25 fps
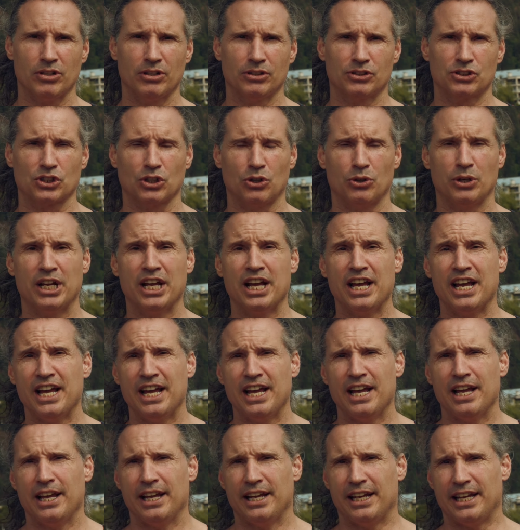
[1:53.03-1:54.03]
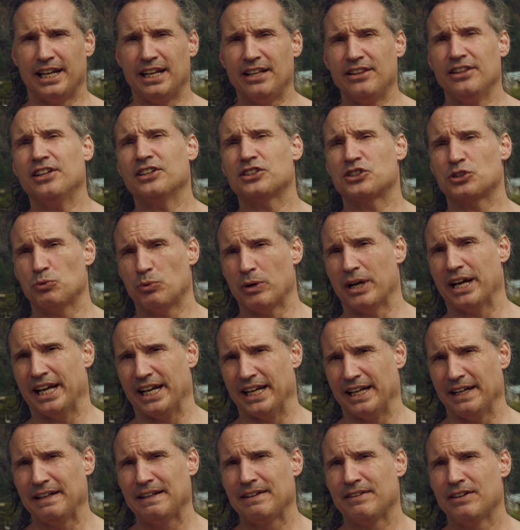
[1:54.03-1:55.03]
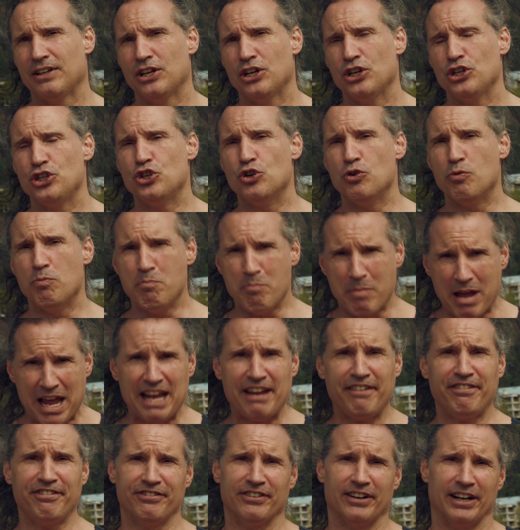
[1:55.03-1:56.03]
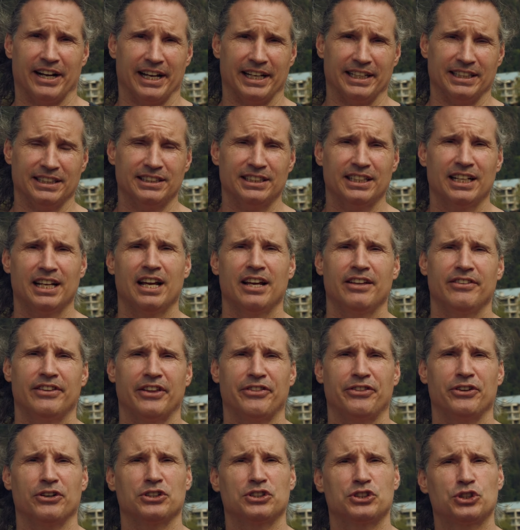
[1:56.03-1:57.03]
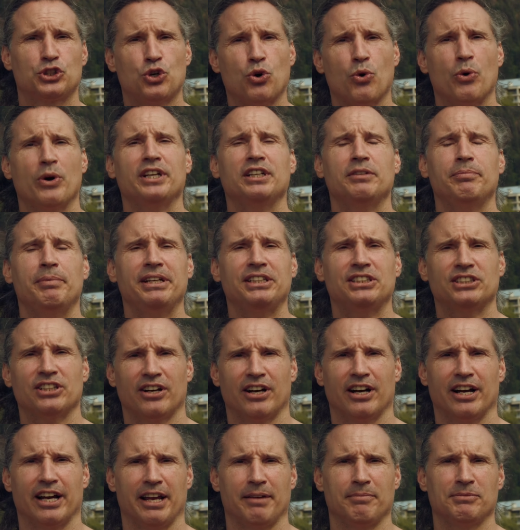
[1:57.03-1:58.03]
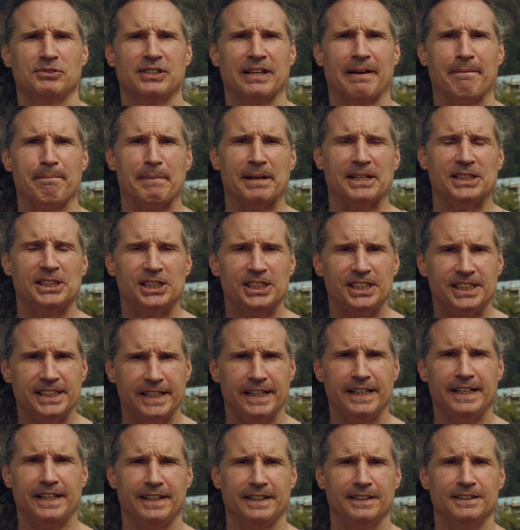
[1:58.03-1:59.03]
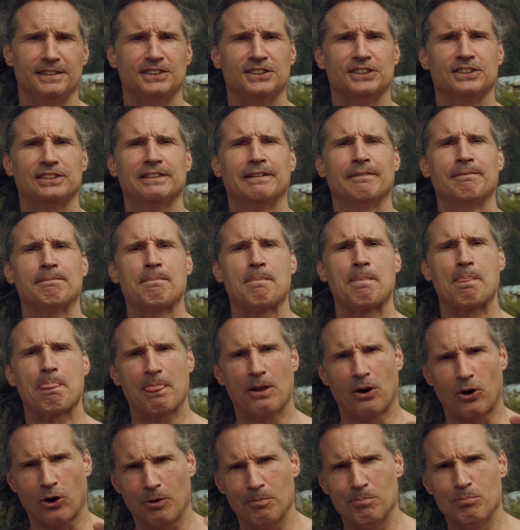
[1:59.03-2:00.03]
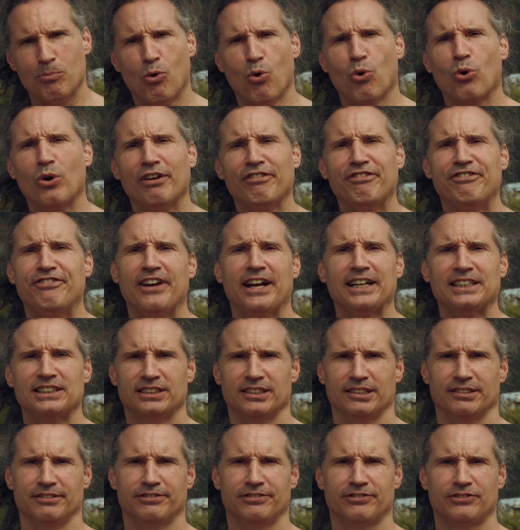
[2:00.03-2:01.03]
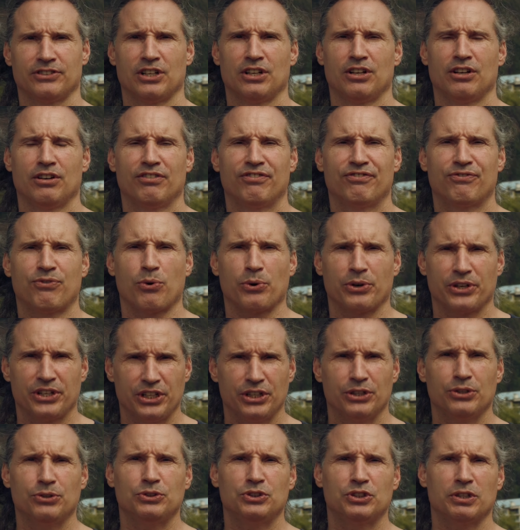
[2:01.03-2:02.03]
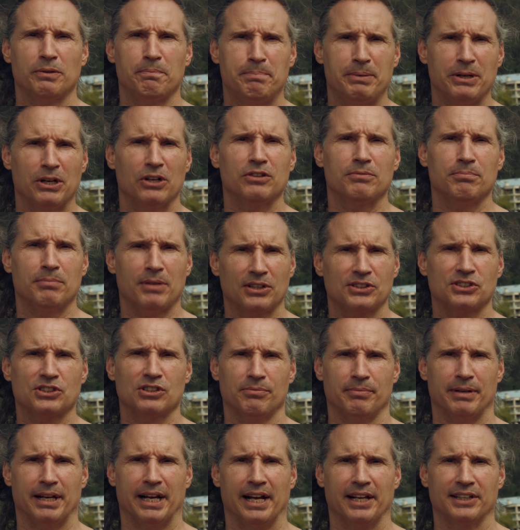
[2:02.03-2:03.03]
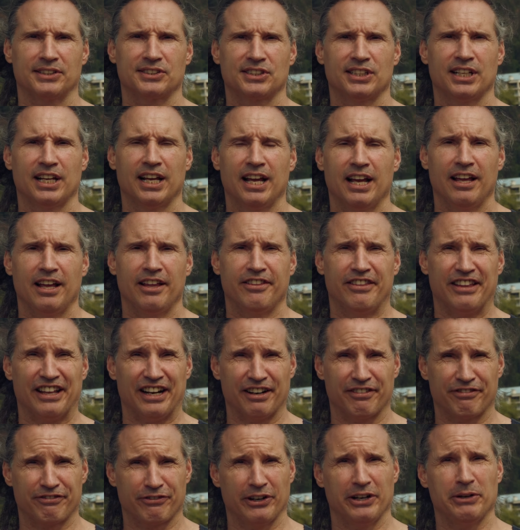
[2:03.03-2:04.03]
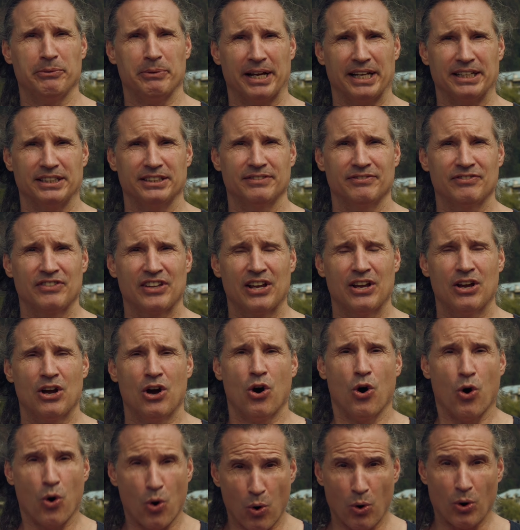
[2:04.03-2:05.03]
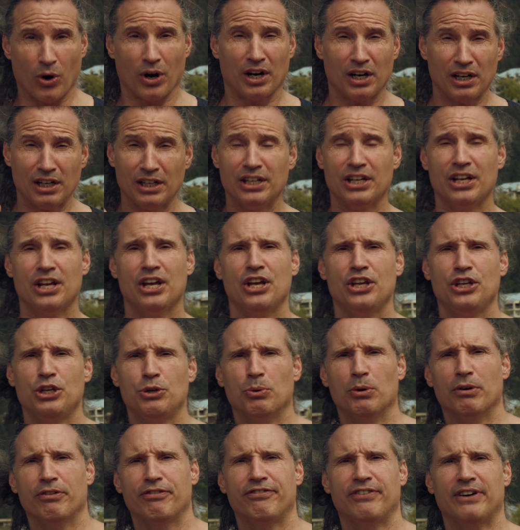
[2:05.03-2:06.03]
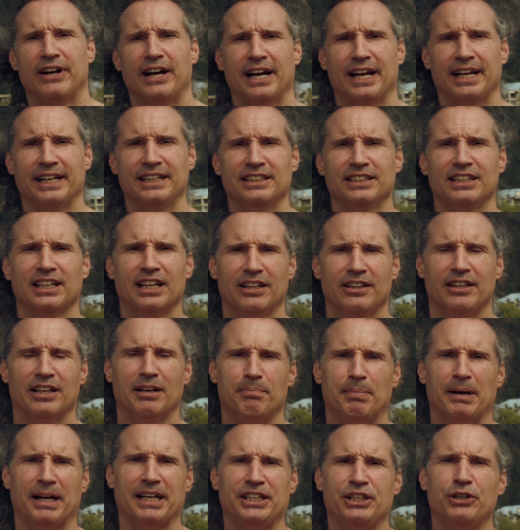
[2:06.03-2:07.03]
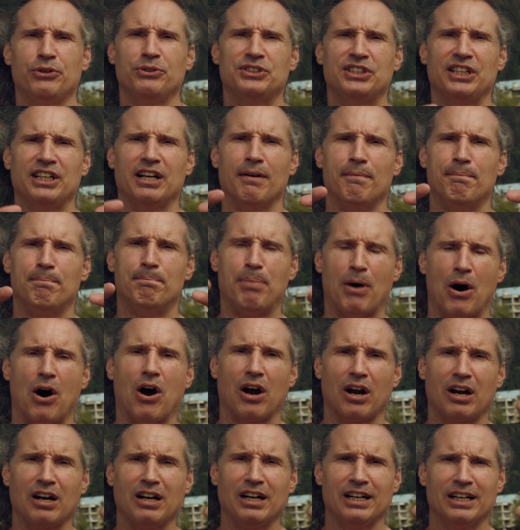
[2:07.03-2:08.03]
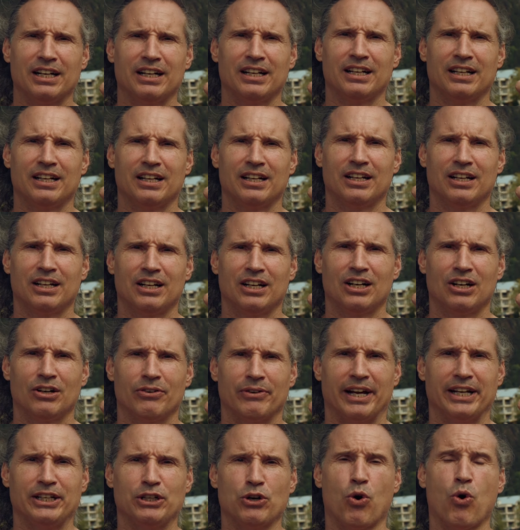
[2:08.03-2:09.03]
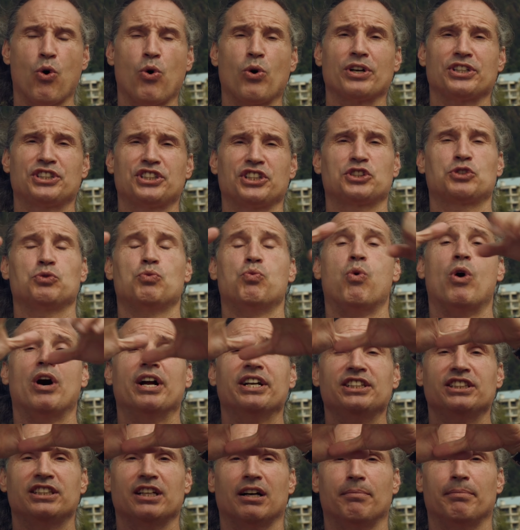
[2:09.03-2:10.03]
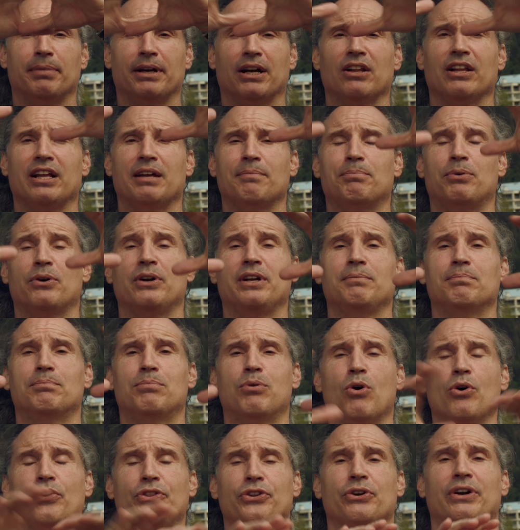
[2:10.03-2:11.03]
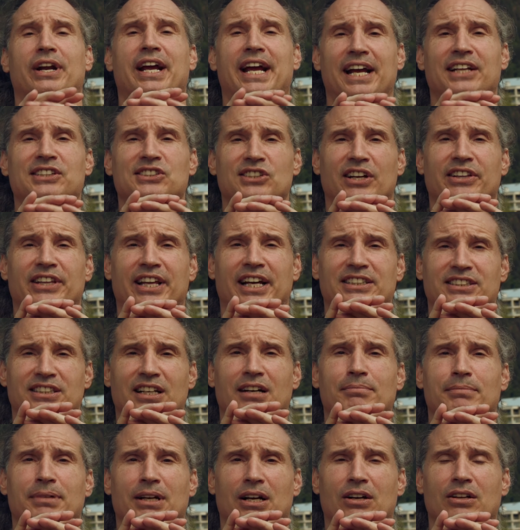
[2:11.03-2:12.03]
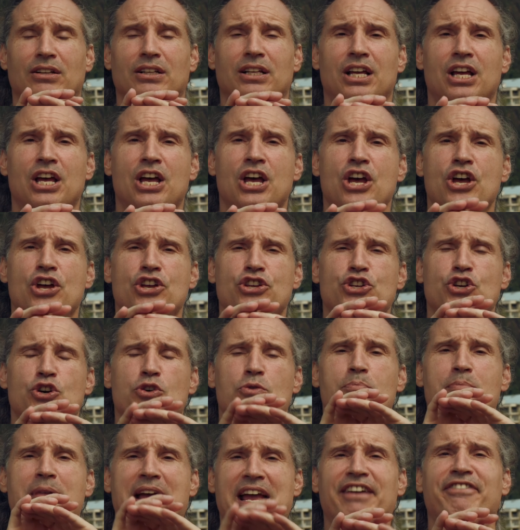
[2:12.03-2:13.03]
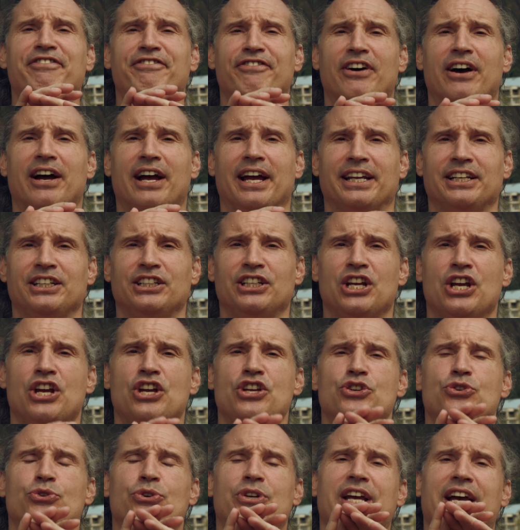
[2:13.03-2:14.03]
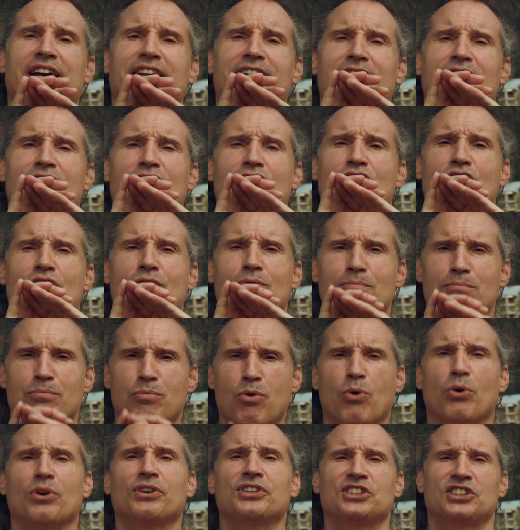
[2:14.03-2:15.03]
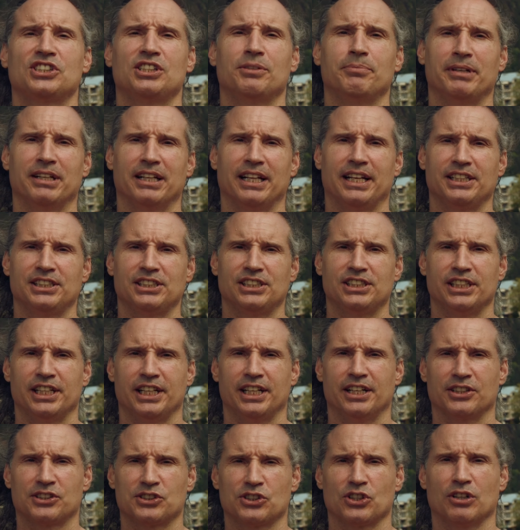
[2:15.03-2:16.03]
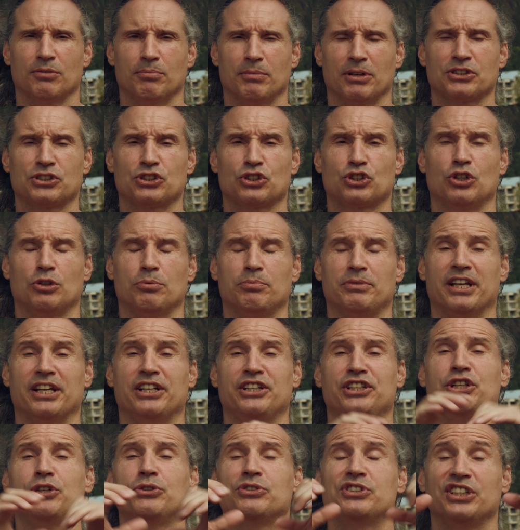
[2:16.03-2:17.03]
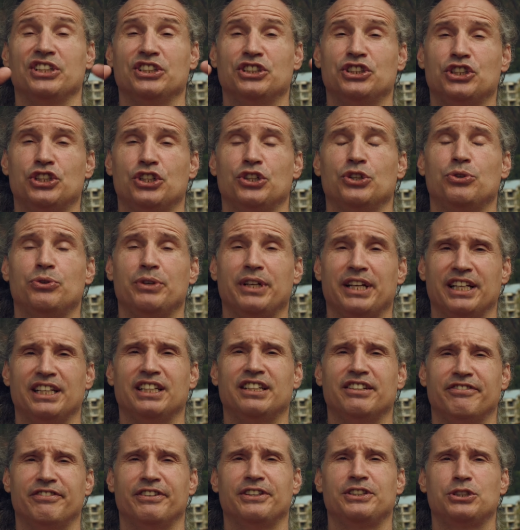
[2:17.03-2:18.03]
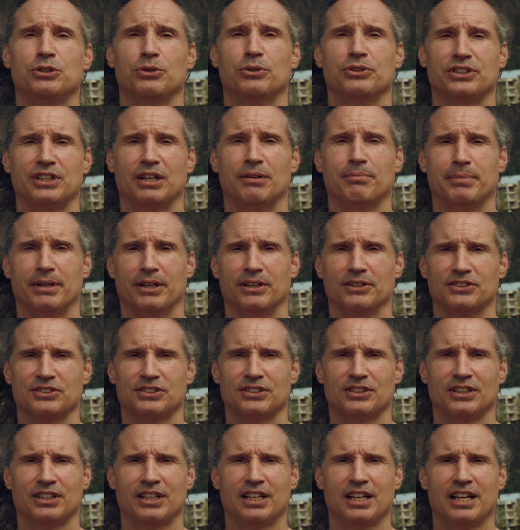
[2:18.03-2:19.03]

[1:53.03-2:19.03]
So in this way, you may find that there's going to be times that machines are more effective for you to build muscle mass than a free weight. Or you will find that by using a bar, right, or just one dumbbell and putting both your hands on that dumbbell, you may find you get more stimulation in a certain muscle group than using two individual dumbbells.